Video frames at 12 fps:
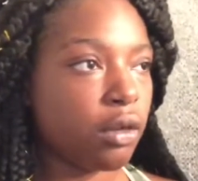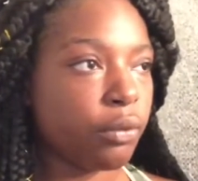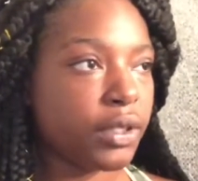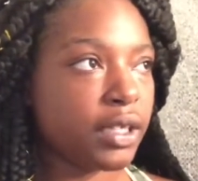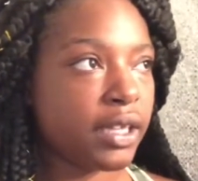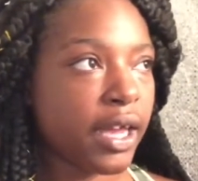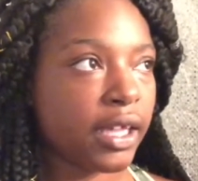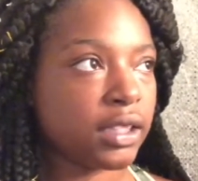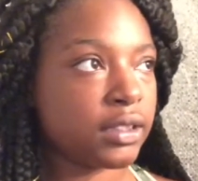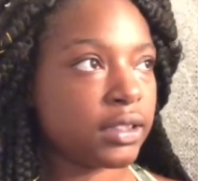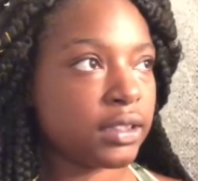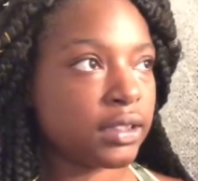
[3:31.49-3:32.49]
We did
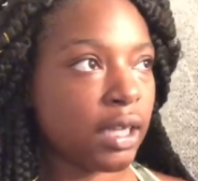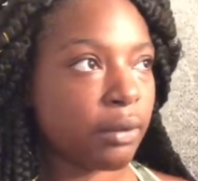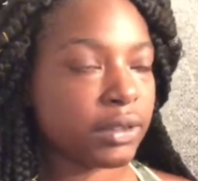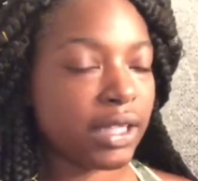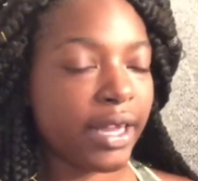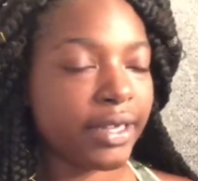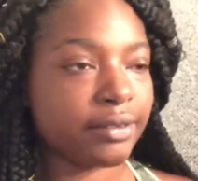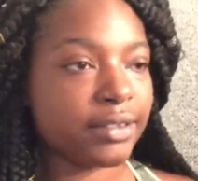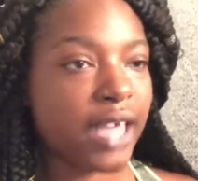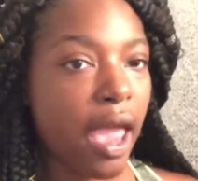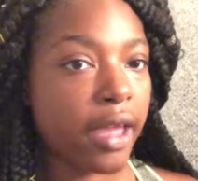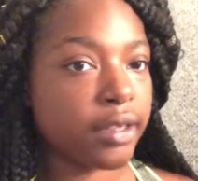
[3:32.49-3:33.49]
that since I was like
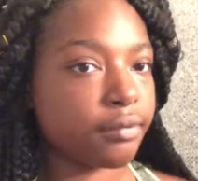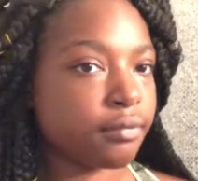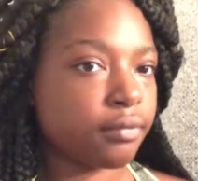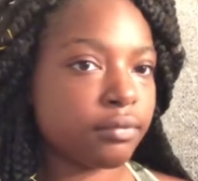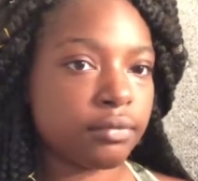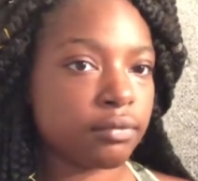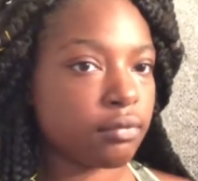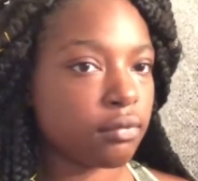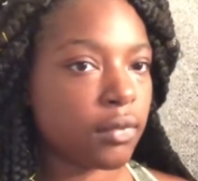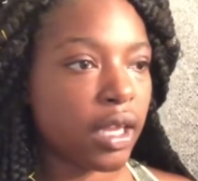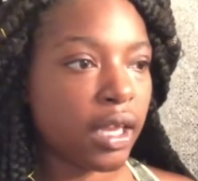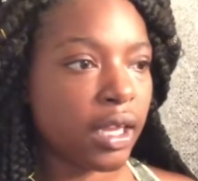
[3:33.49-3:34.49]
10,
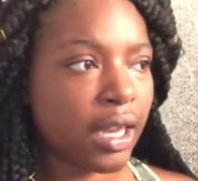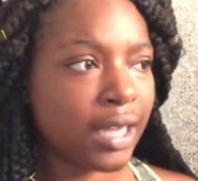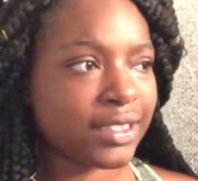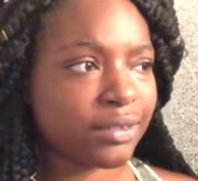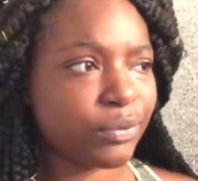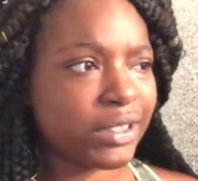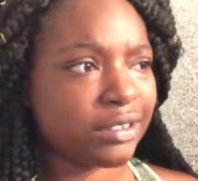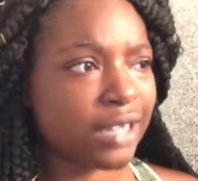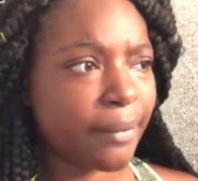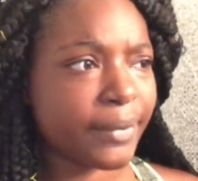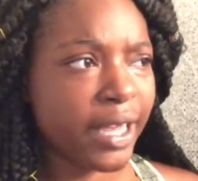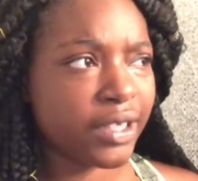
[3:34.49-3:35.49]
and we
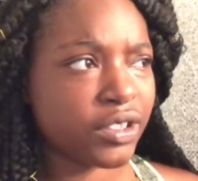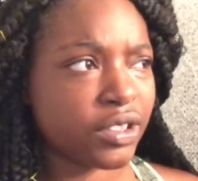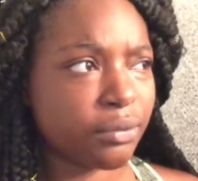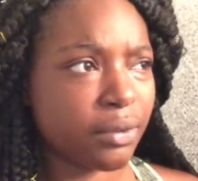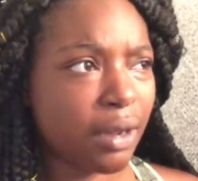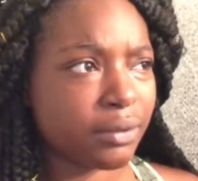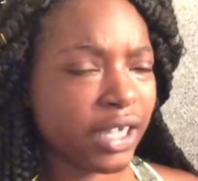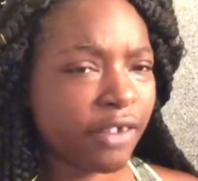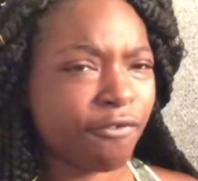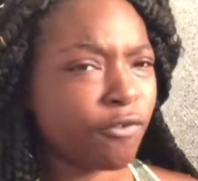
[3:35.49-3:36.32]
stopped that shit when I was like